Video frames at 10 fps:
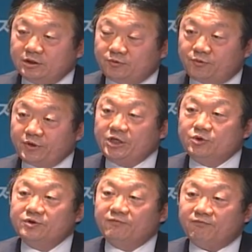
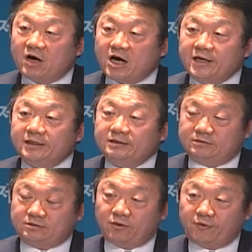reunified
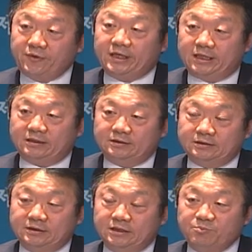Korea
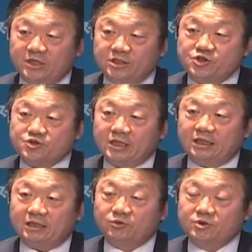in
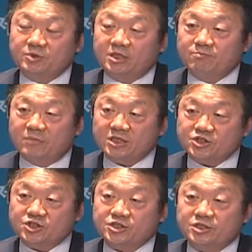Peninsula would be
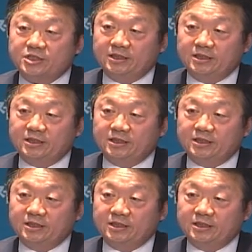much